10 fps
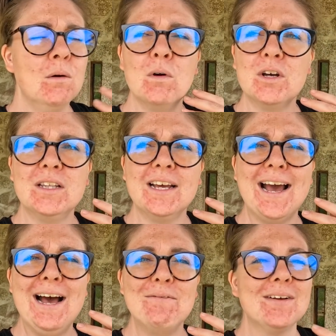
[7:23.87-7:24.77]
what could they
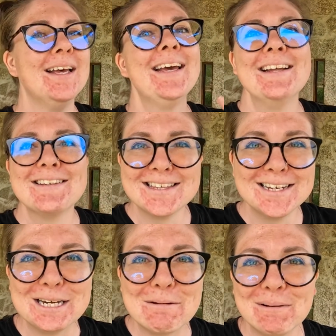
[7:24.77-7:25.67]
have it's the
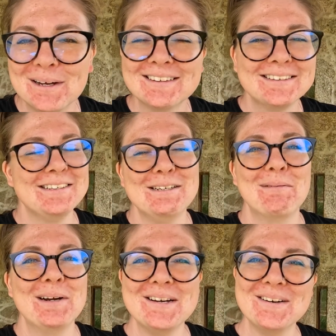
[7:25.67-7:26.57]
chipper this is pretty